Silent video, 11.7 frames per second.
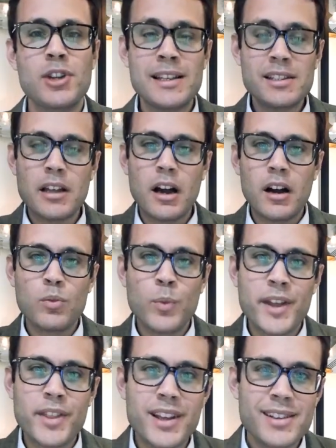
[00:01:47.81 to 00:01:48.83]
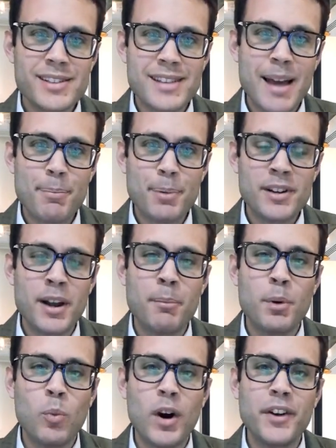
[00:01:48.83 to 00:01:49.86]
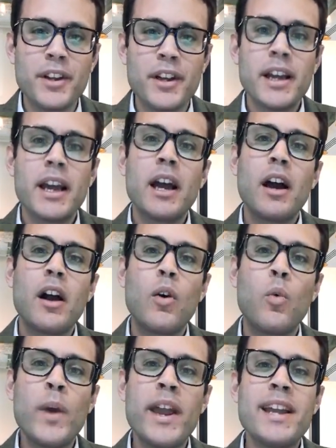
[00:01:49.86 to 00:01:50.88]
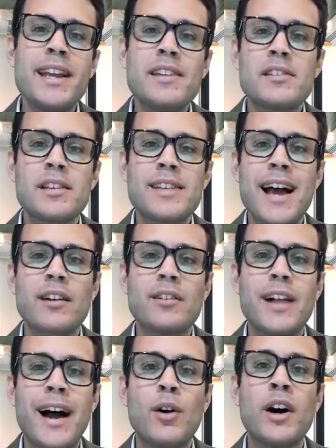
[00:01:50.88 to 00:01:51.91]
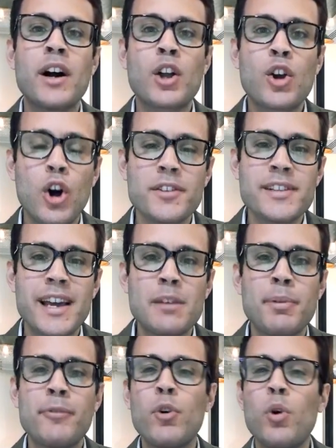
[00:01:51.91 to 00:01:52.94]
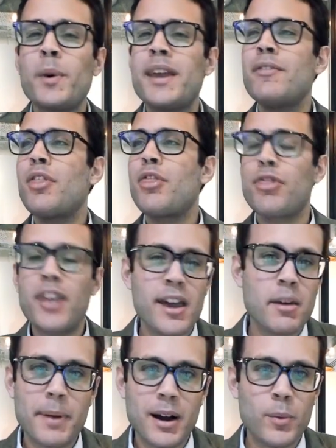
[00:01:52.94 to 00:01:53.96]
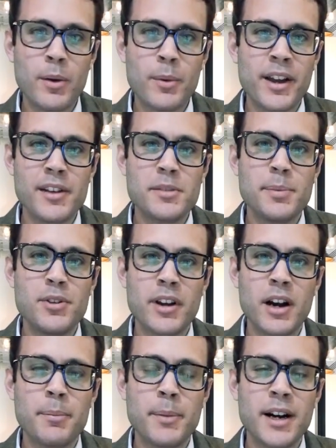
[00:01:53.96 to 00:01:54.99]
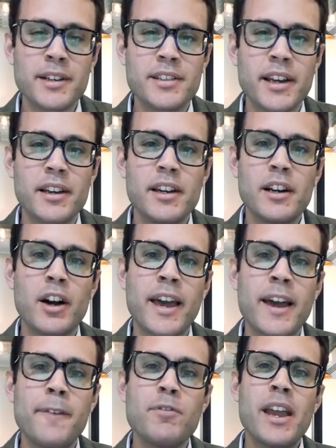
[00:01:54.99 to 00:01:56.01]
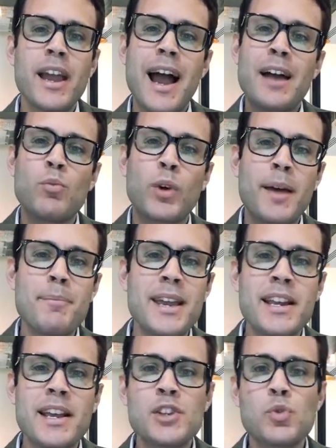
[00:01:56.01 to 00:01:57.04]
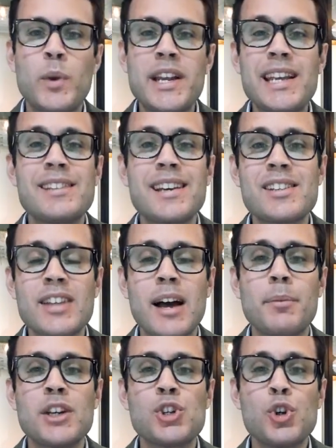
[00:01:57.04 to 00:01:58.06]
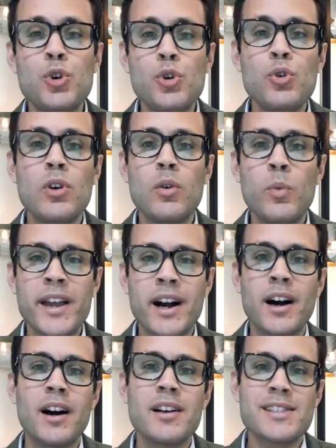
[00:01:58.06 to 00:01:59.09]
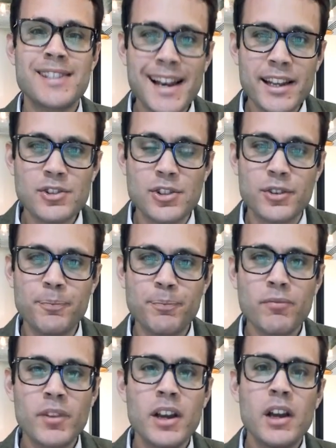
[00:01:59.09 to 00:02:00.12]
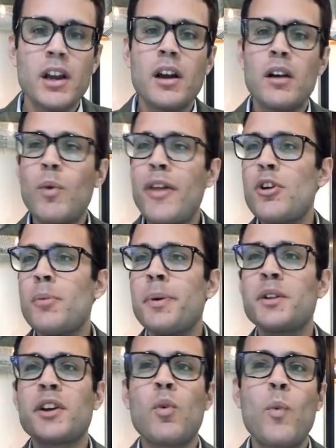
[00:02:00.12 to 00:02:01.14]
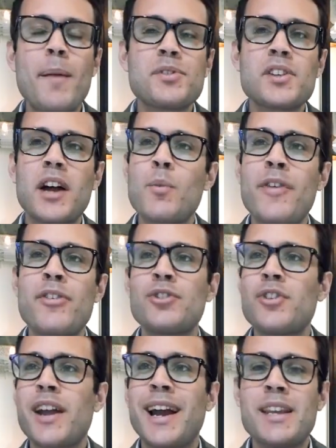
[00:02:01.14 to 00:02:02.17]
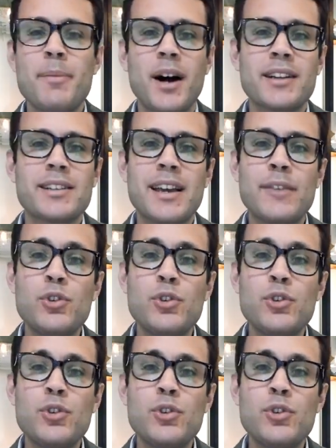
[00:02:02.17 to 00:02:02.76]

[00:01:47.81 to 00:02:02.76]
let's start with step number 1. We need to tackle our content before we even think about where we're going to be doing our marketing, okay? And what I mean is we need to establish who we are selling to. Whether you're building a website, whether you're doing any marketing, if